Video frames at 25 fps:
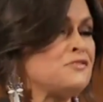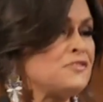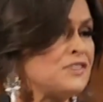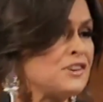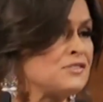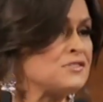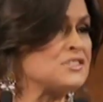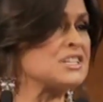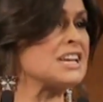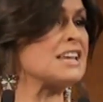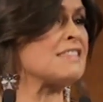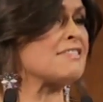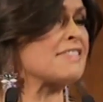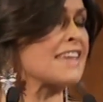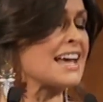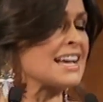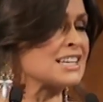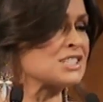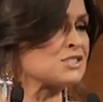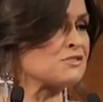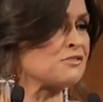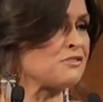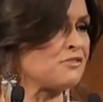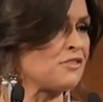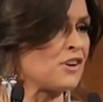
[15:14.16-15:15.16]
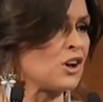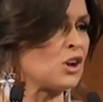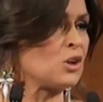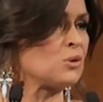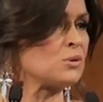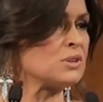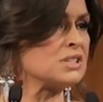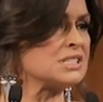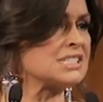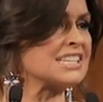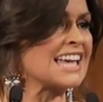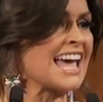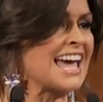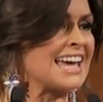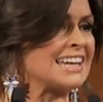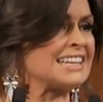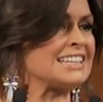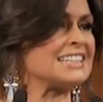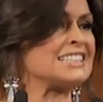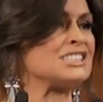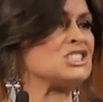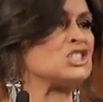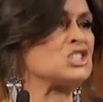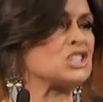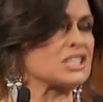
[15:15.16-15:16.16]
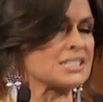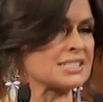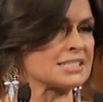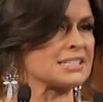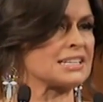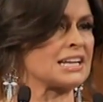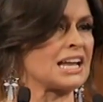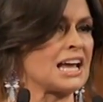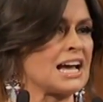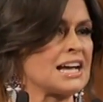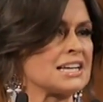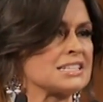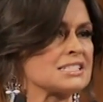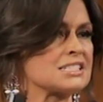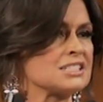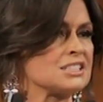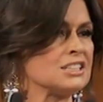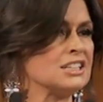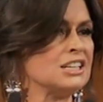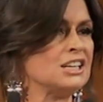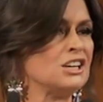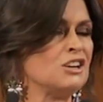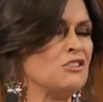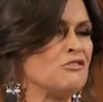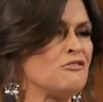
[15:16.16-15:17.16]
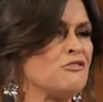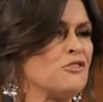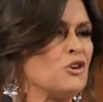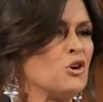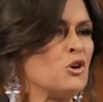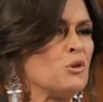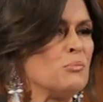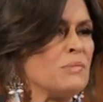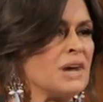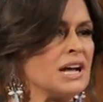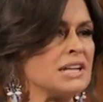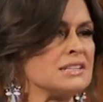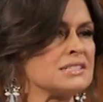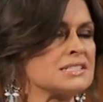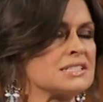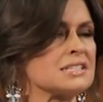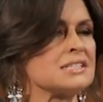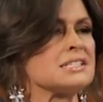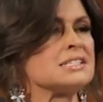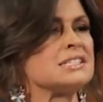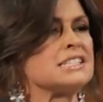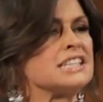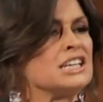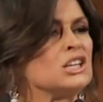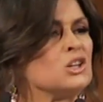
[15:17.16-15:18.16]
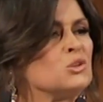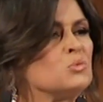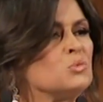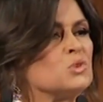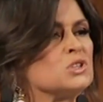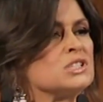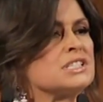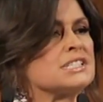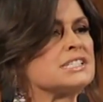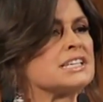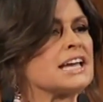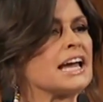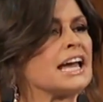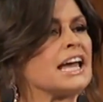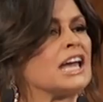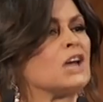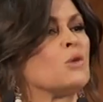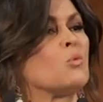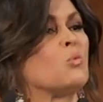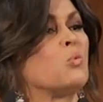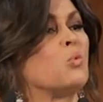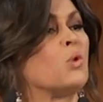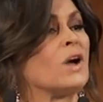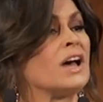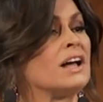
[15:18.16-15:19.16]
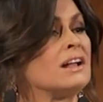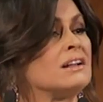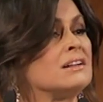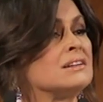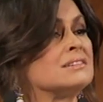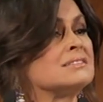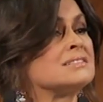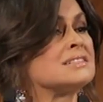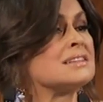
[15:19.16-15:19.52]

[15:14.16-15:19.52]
15,000 followers added in just the last 4 months. As Seal would say, well